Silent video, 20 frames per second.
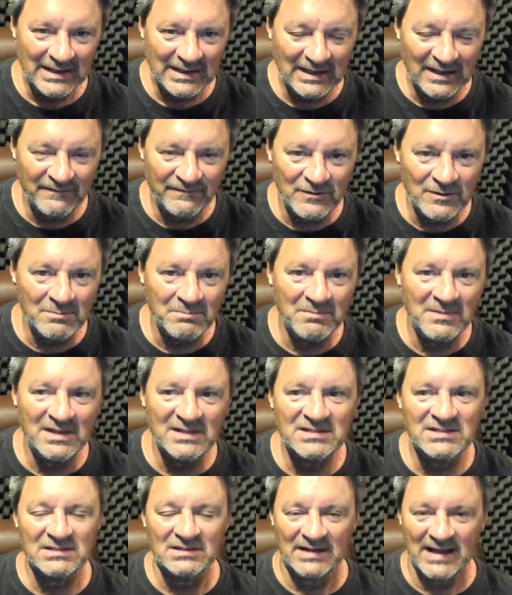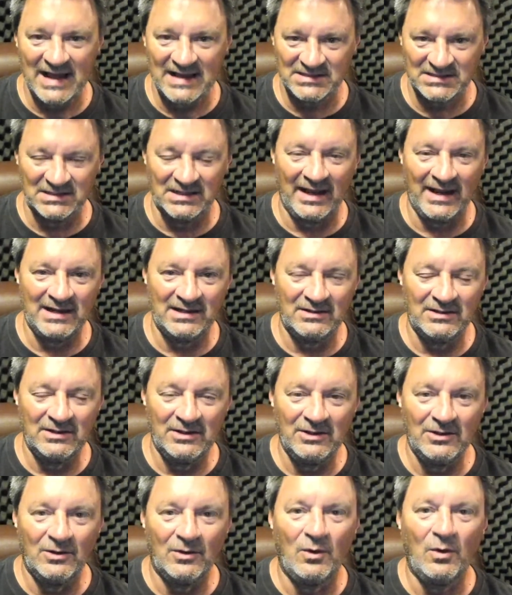If you missed last night,
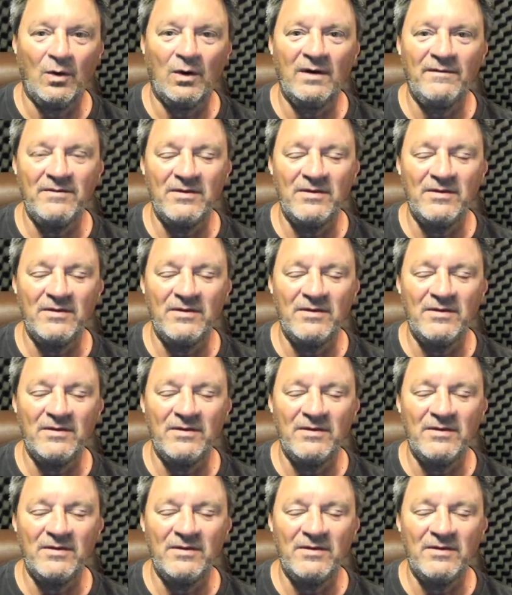or